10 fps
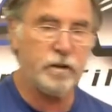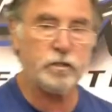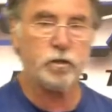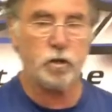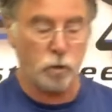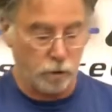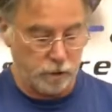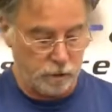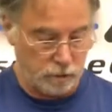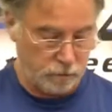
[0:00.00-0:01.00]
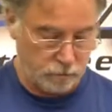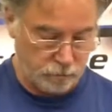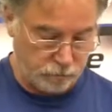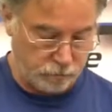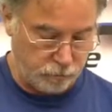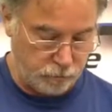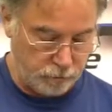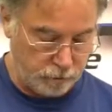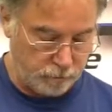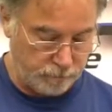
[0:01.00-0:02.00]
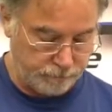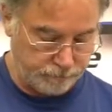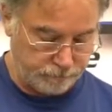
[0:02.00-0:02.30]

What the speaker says: Feed your cord through here.